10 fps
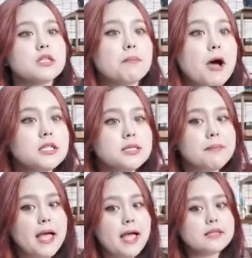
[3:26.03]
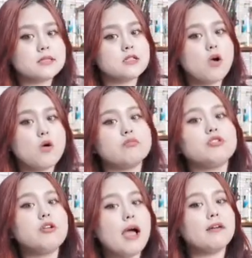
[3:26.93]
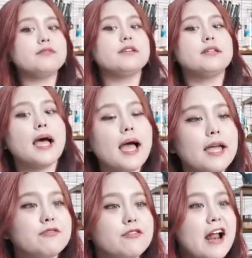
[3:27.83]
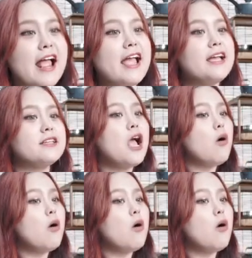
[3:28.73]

the pots and pans. So you have the knife, right?